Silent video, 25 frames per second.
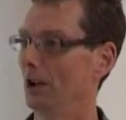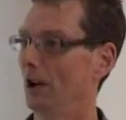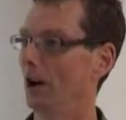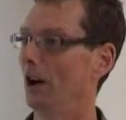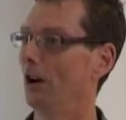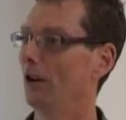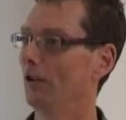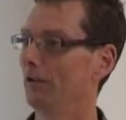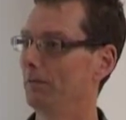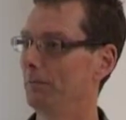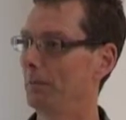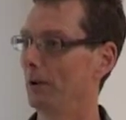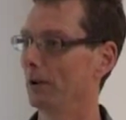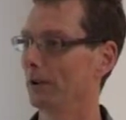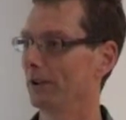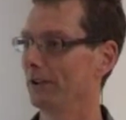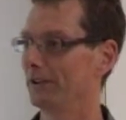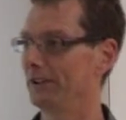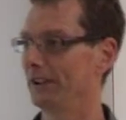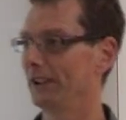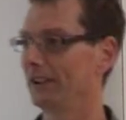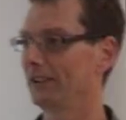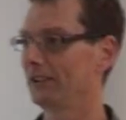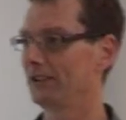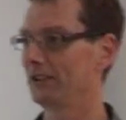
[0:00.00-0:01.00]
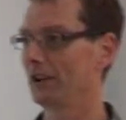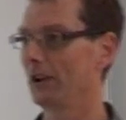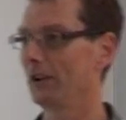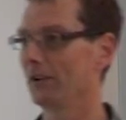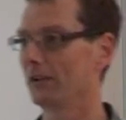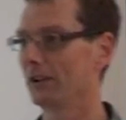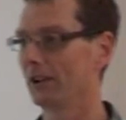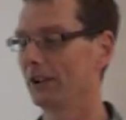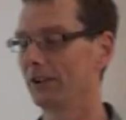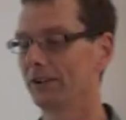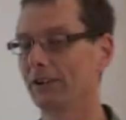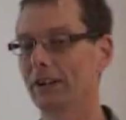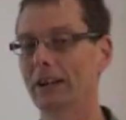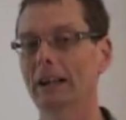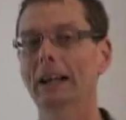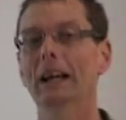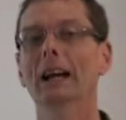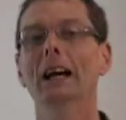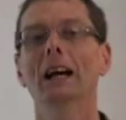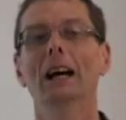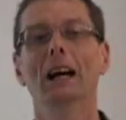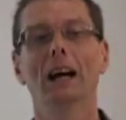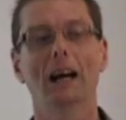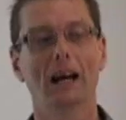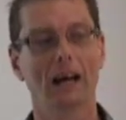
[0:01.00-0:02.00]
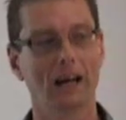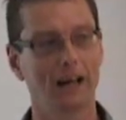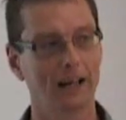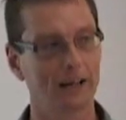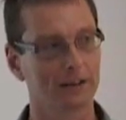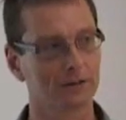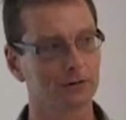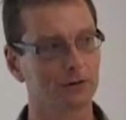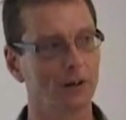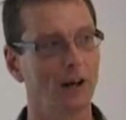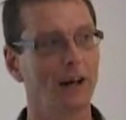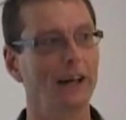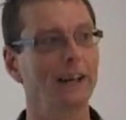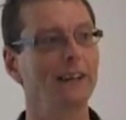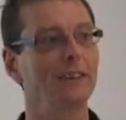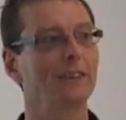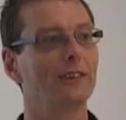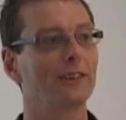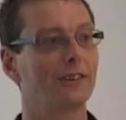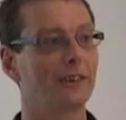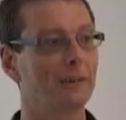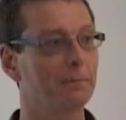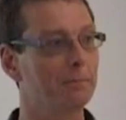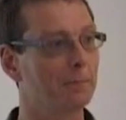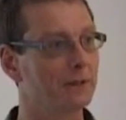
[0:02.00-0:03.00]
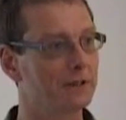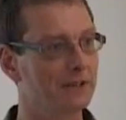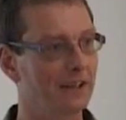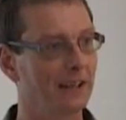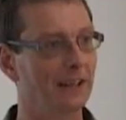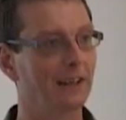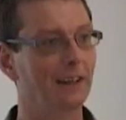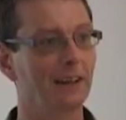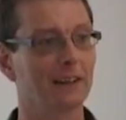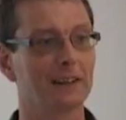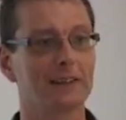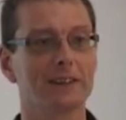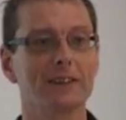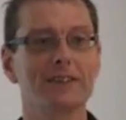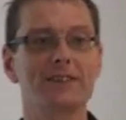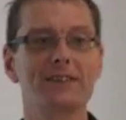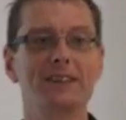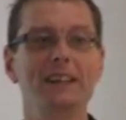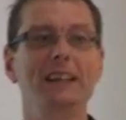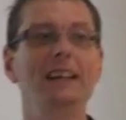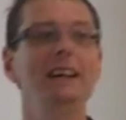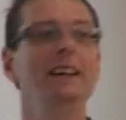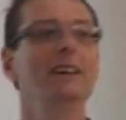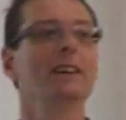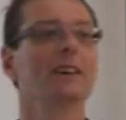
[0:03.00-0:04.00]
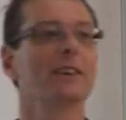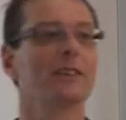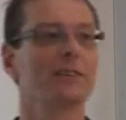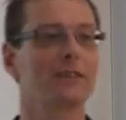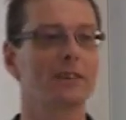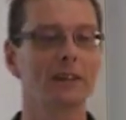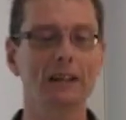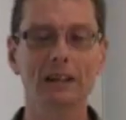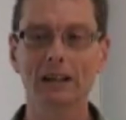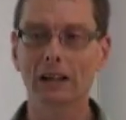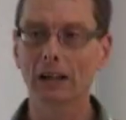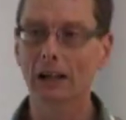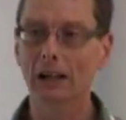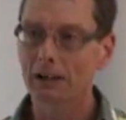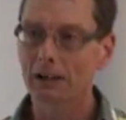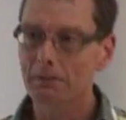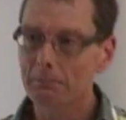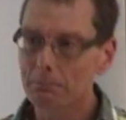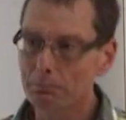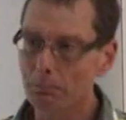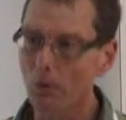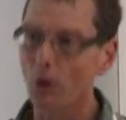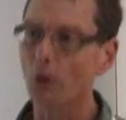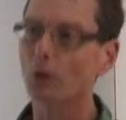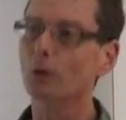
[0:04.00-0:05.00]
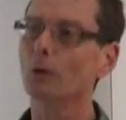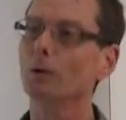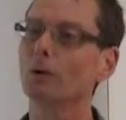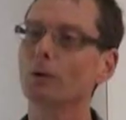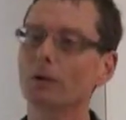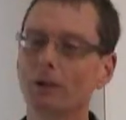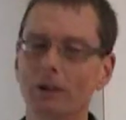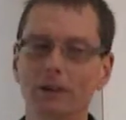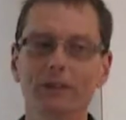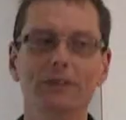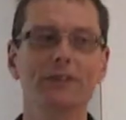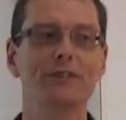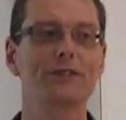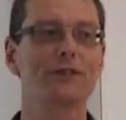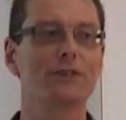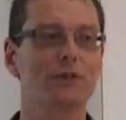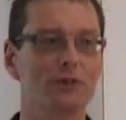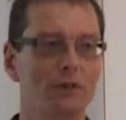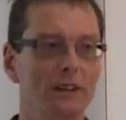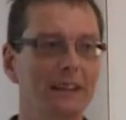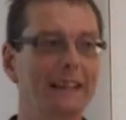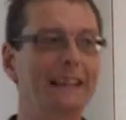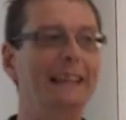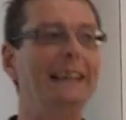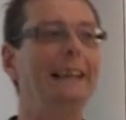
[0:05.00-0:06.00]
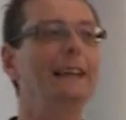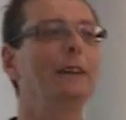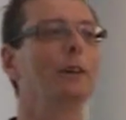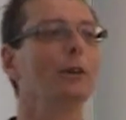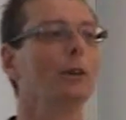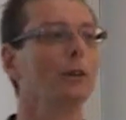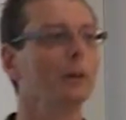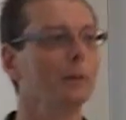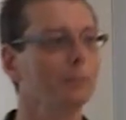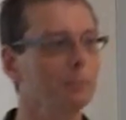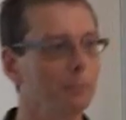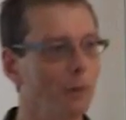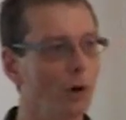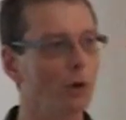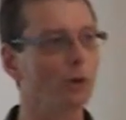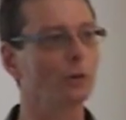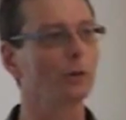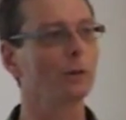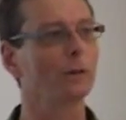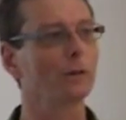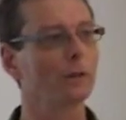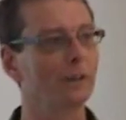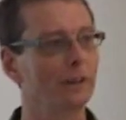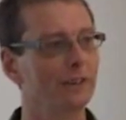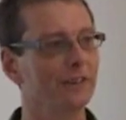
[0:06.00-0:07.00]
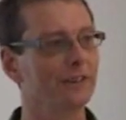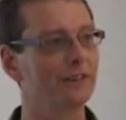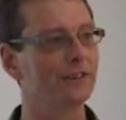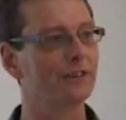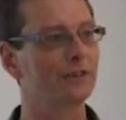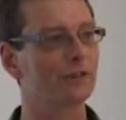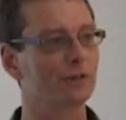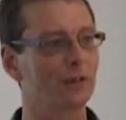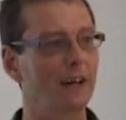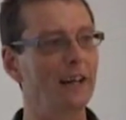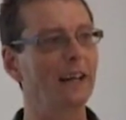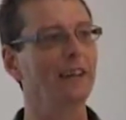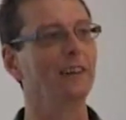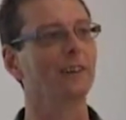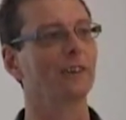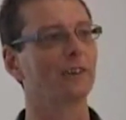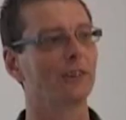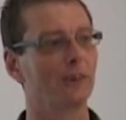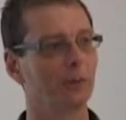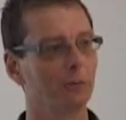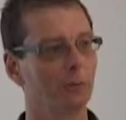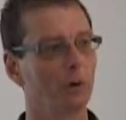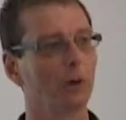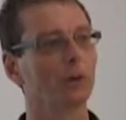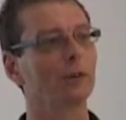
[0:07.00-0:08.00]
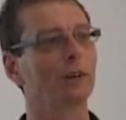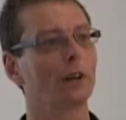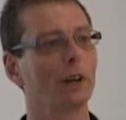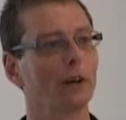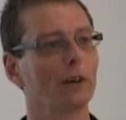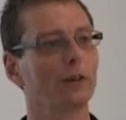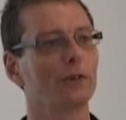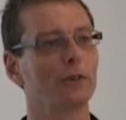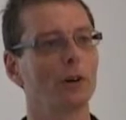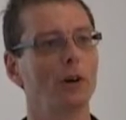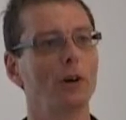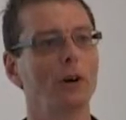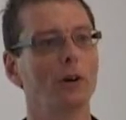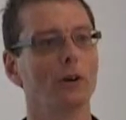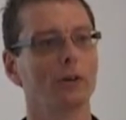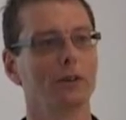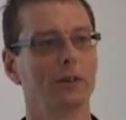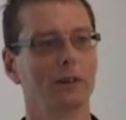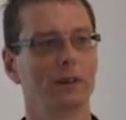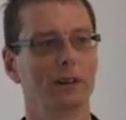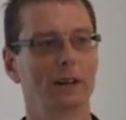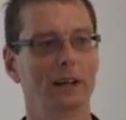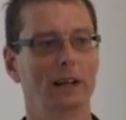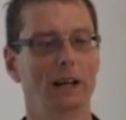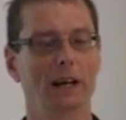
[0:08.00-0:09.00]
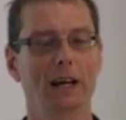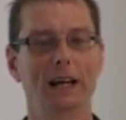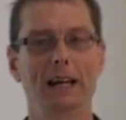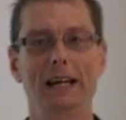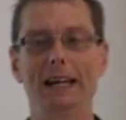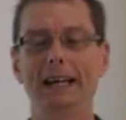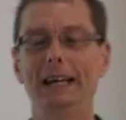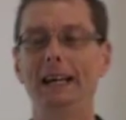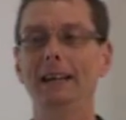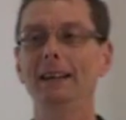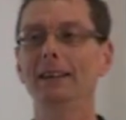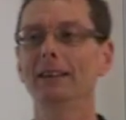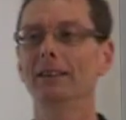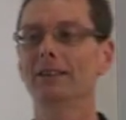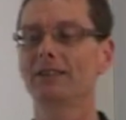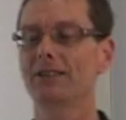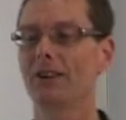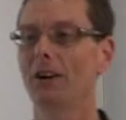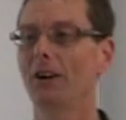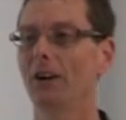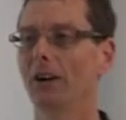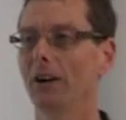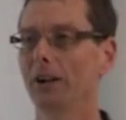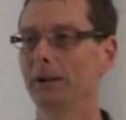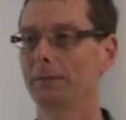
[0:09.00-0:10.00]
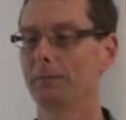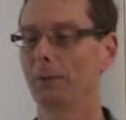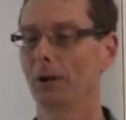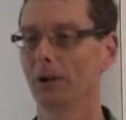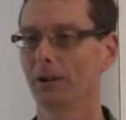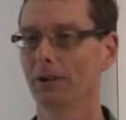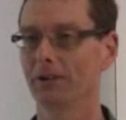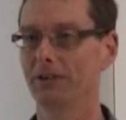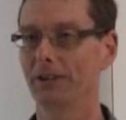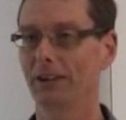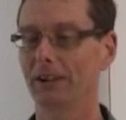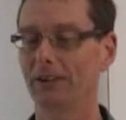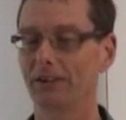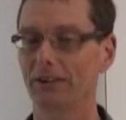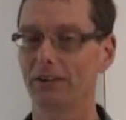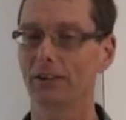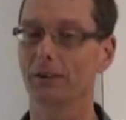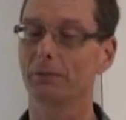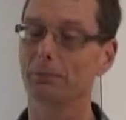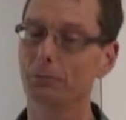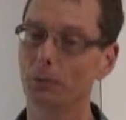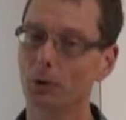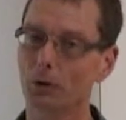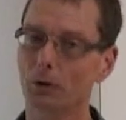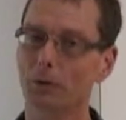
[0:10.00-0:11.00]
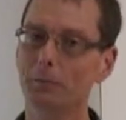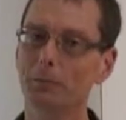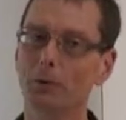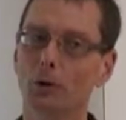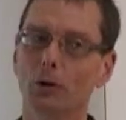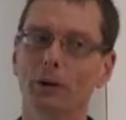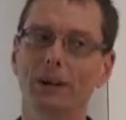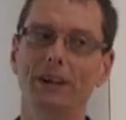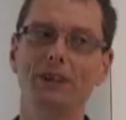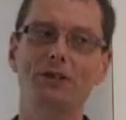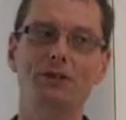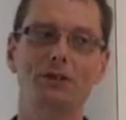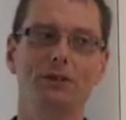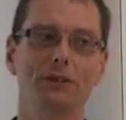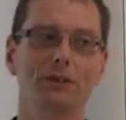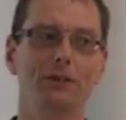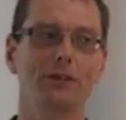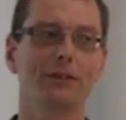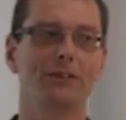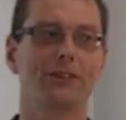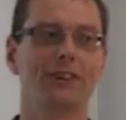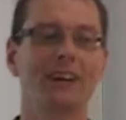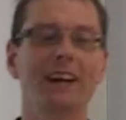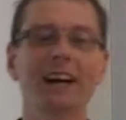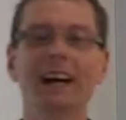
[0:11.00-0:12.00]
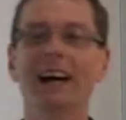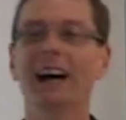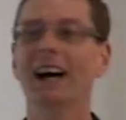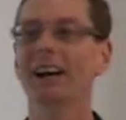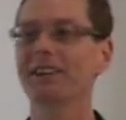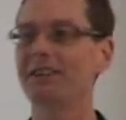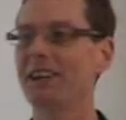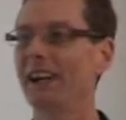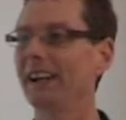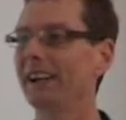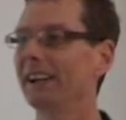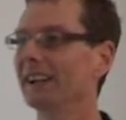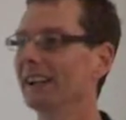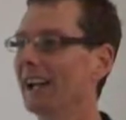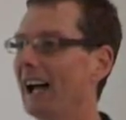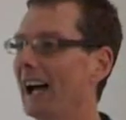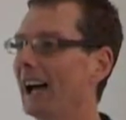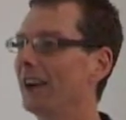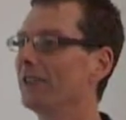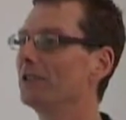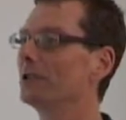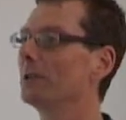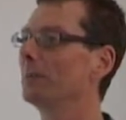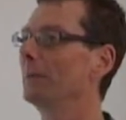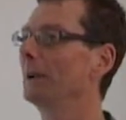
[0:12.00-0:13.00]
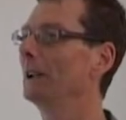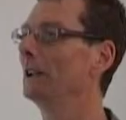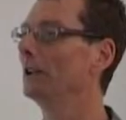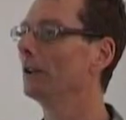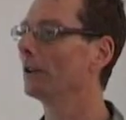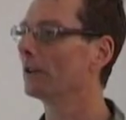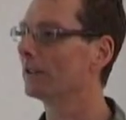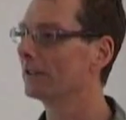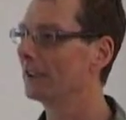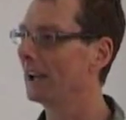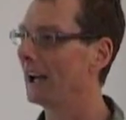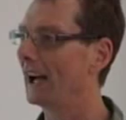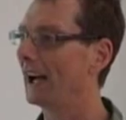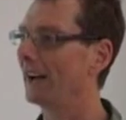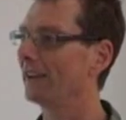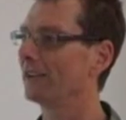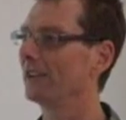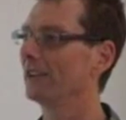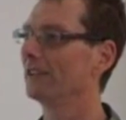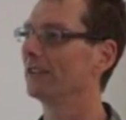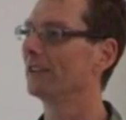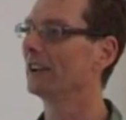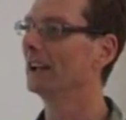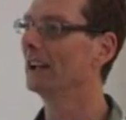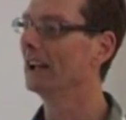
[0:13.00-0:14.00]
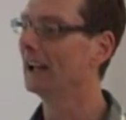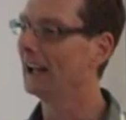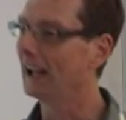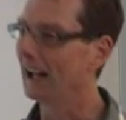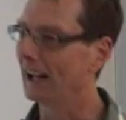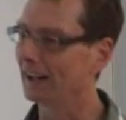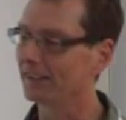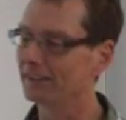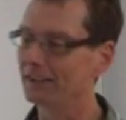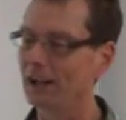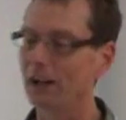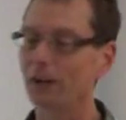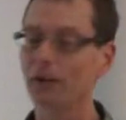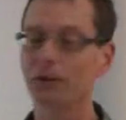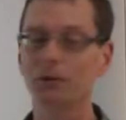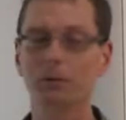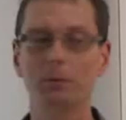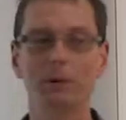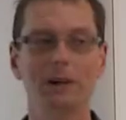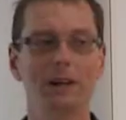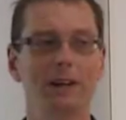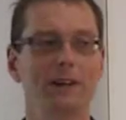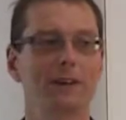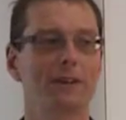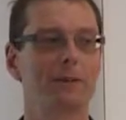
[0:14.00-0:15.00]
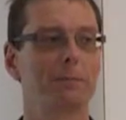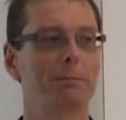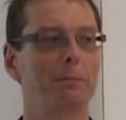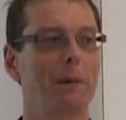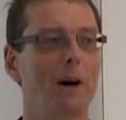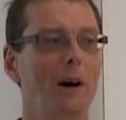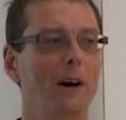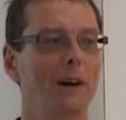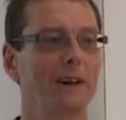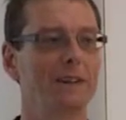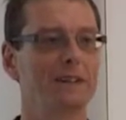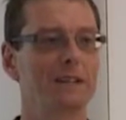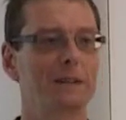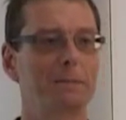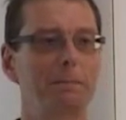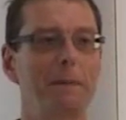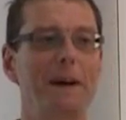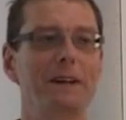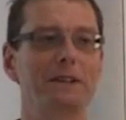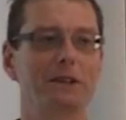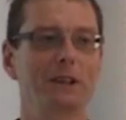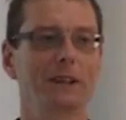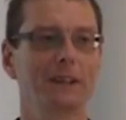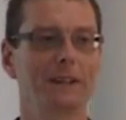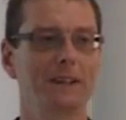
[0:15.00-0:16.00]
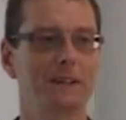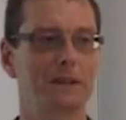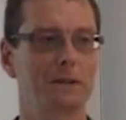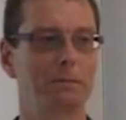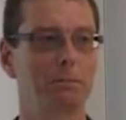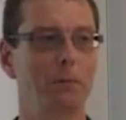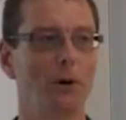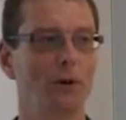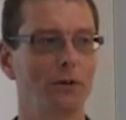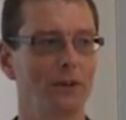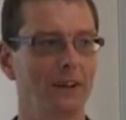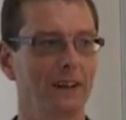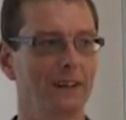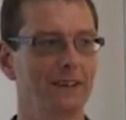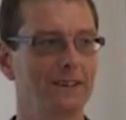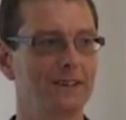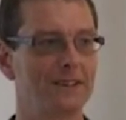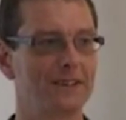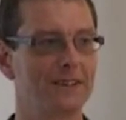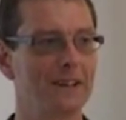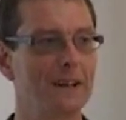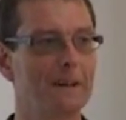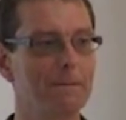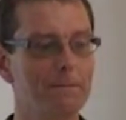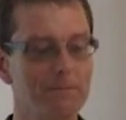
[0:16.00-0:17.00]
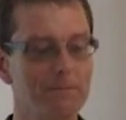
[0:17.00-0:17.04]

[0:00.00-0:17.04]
of politics, so that rights in particular are seen as legal moral constraints on what goes on inside politics, that more and more issues are taken out to be looked at and dealt with by specialist bodies.